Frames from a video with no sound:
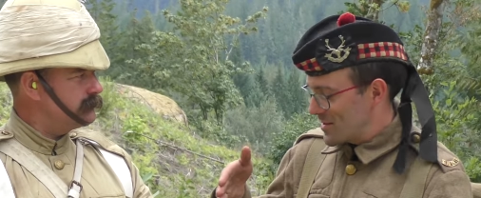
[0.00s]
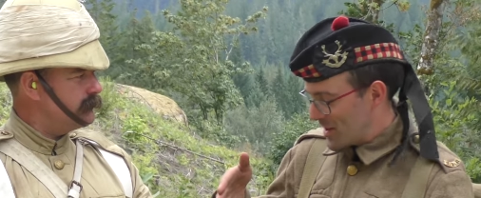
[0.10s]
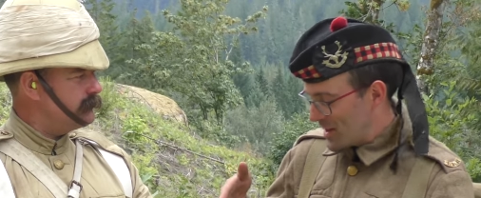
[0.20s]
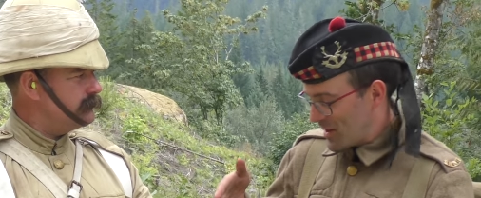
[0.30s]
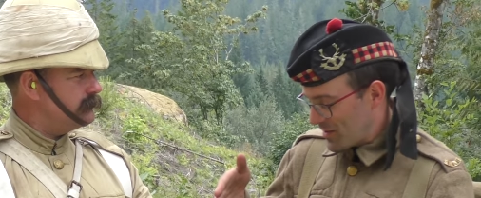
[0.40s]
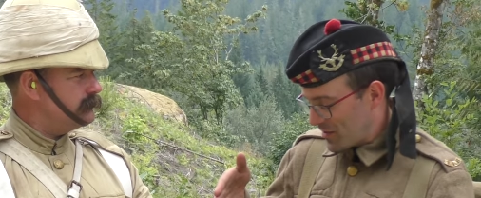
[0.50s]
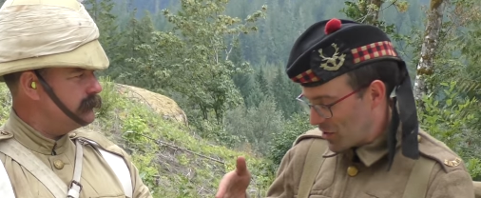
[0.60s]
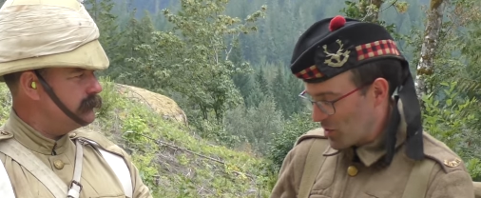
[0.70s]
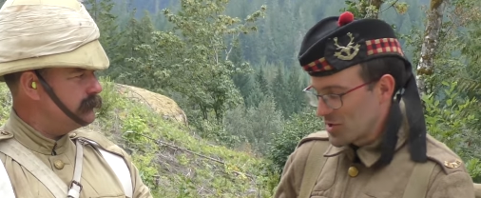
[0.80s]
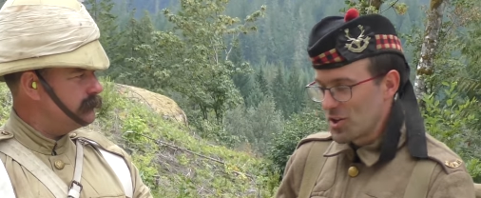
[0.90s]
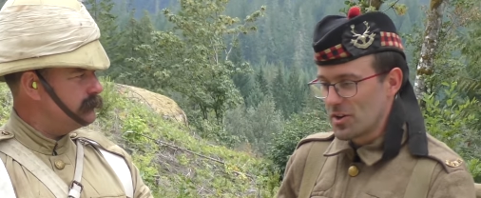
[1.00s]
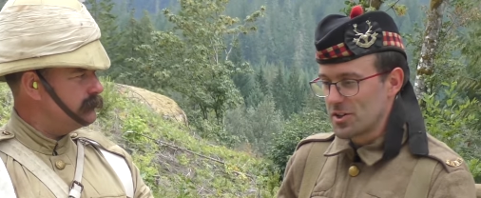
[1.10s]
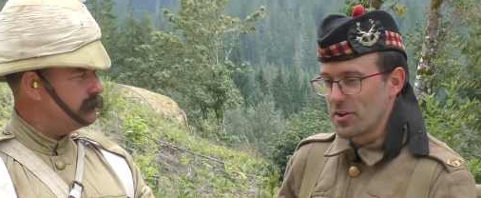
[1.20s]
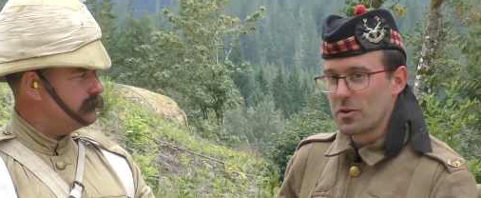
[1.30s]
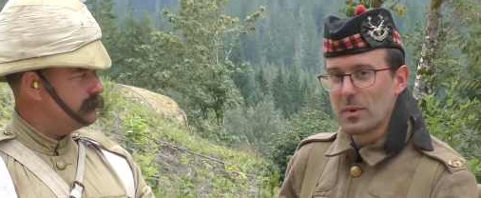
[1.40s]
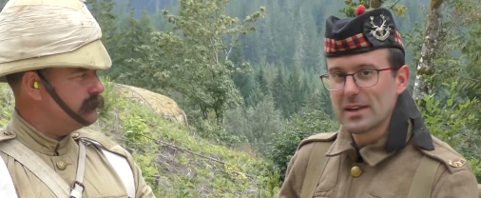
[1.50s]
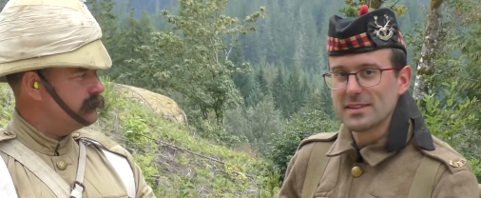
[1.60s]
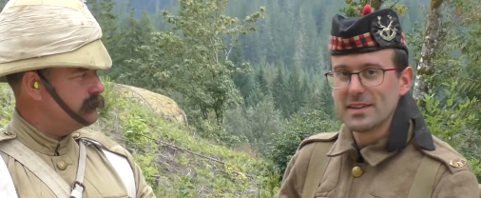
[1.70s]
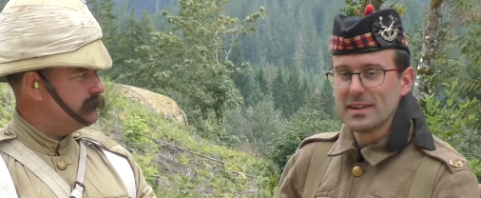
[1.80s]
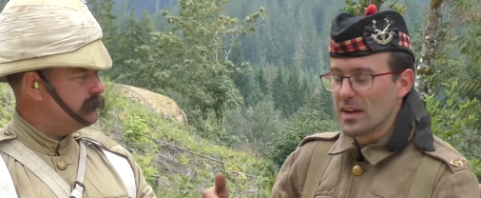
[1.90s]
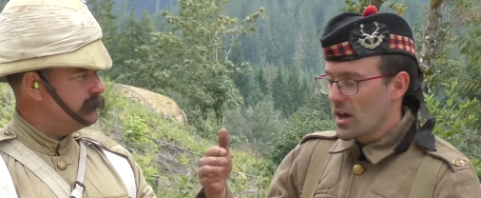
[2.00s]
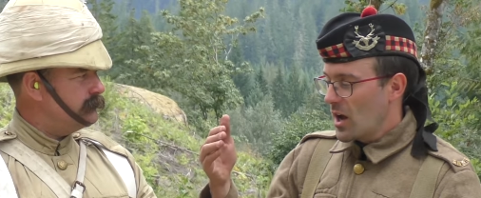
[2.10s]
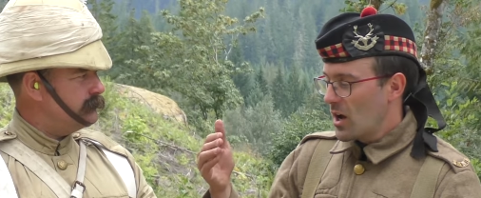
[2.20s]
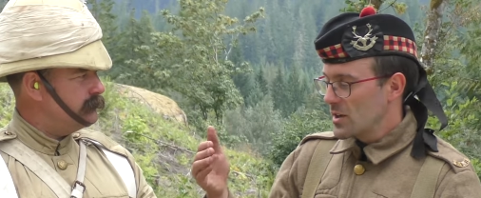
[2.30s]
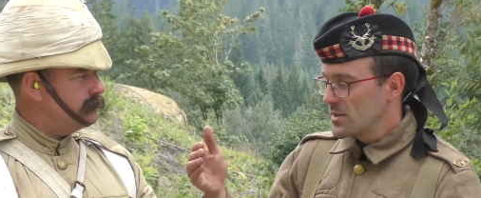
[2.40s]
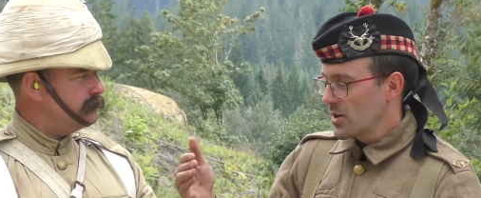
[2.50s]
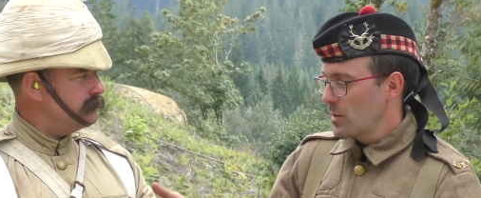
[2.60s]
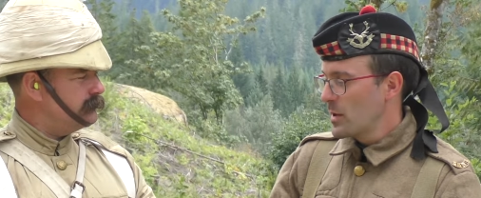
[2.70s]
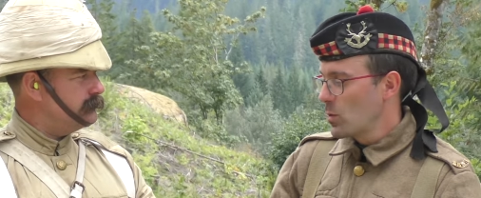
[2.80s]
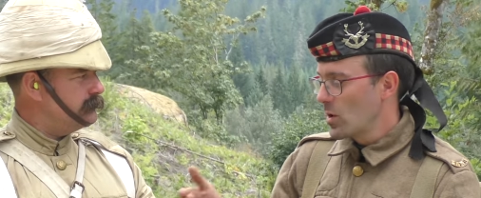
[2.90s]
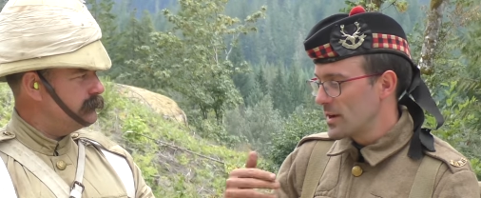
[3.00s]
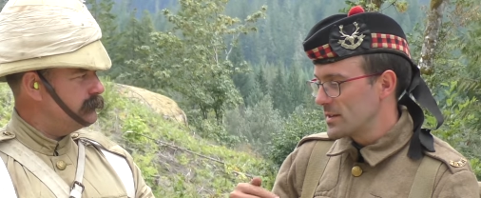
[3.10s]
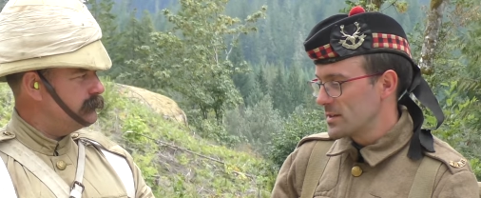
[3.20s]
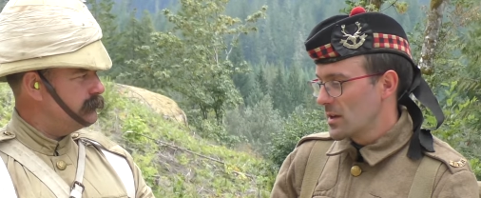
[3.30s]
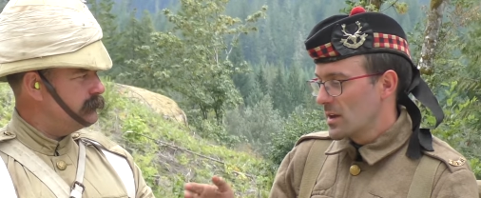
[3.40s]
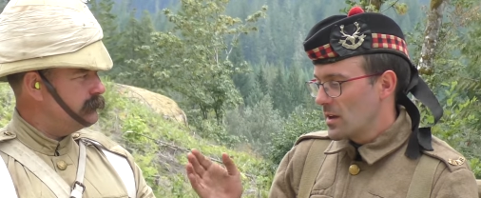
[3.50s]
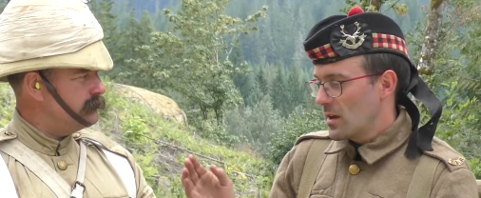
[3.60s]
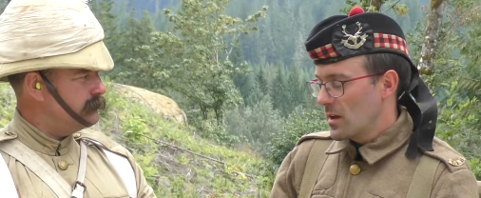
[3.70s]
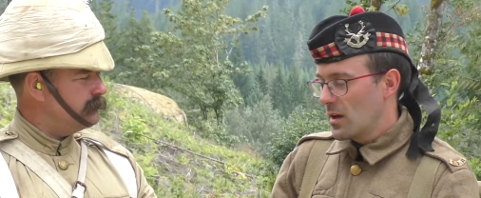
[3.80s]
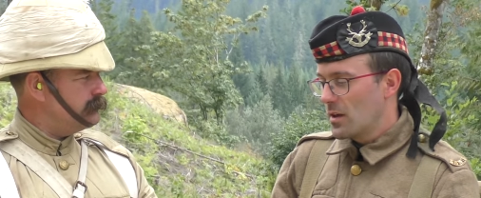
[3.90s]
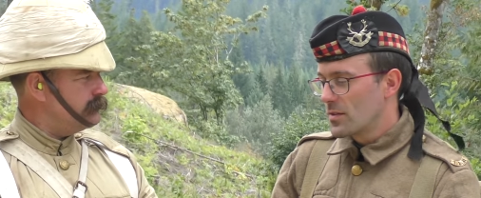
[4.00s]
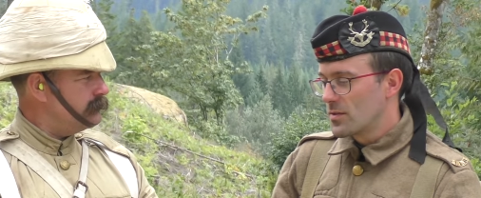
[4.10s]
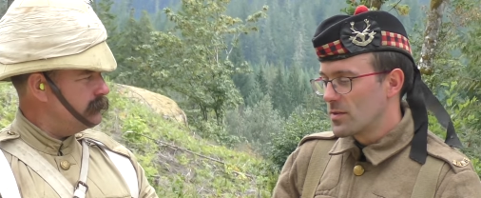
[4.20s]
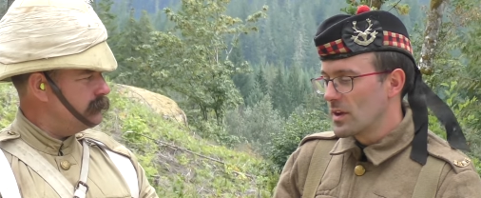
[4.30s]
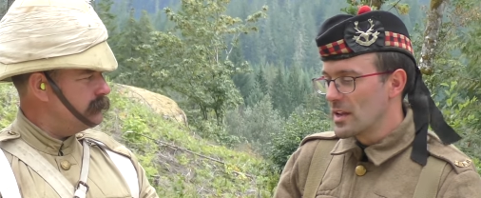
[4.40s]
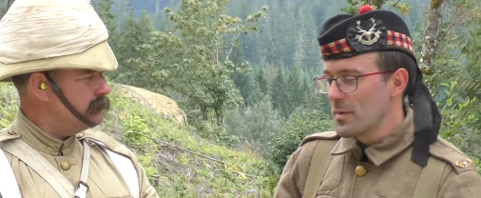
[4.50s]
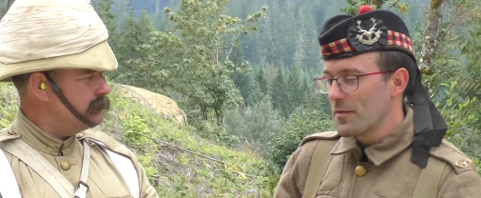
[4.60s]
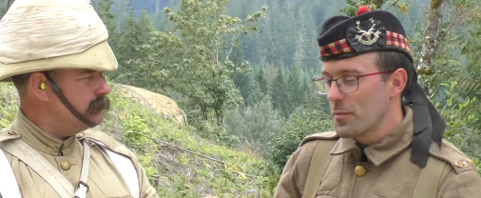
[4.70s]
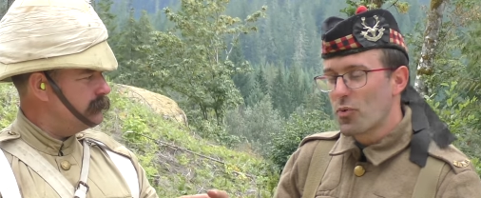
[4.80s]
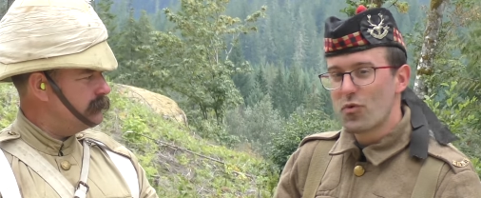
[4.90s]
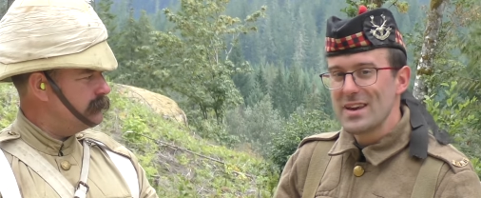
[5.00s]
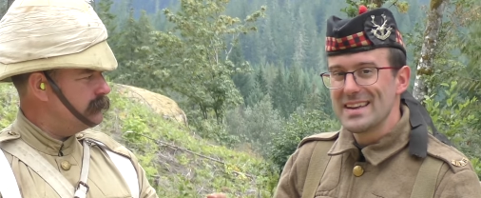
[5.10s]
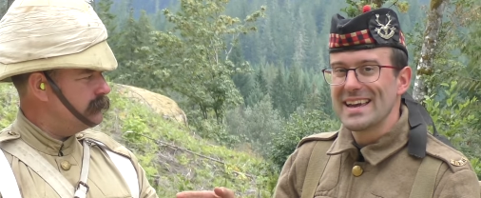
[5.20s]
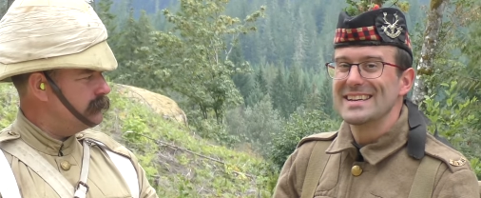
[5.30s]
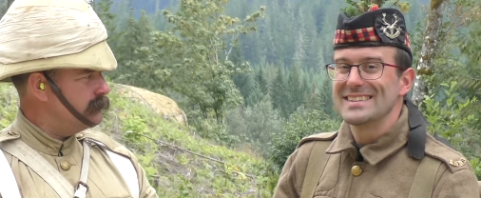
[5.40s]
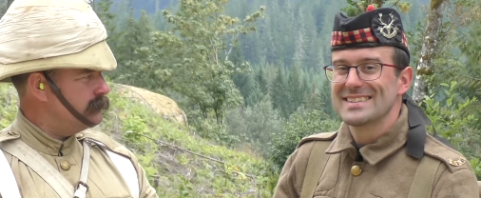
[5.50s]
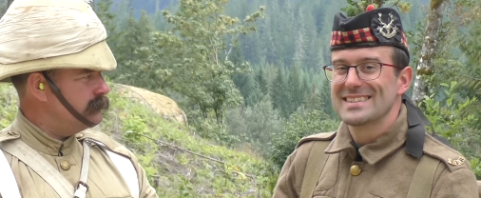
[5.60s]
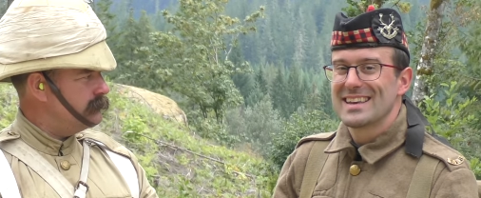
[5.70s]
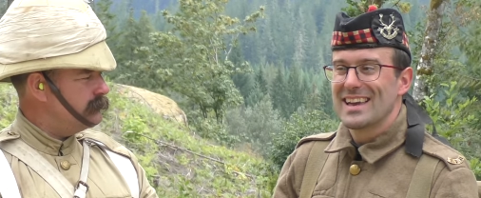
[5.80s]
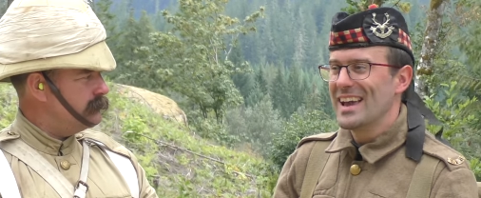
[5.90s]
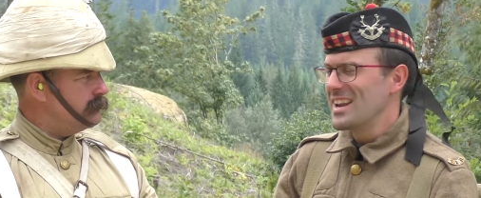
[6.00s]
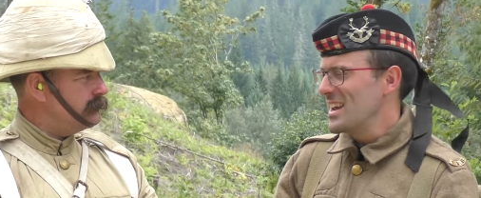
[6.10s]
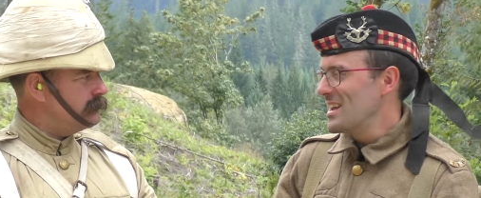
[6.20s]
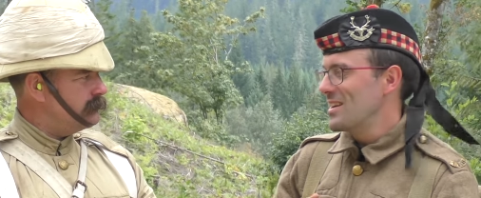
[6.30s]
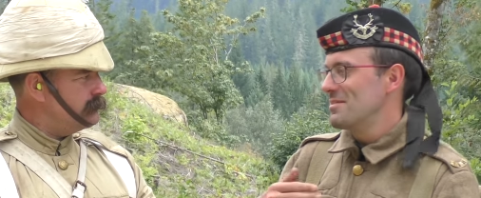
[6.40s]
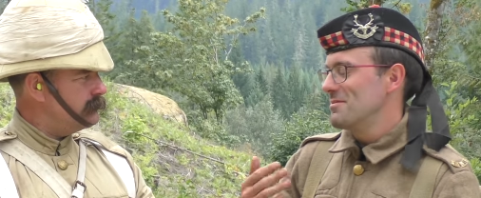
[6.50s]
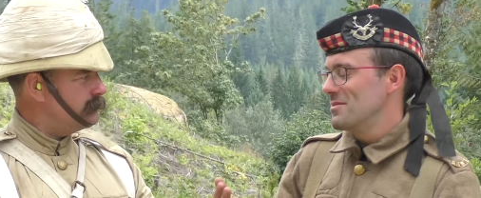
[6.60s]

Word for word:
Speaker 1: the the non-charger loaded magazine. Uh, timing wise, uh, the L E M E T F A predates any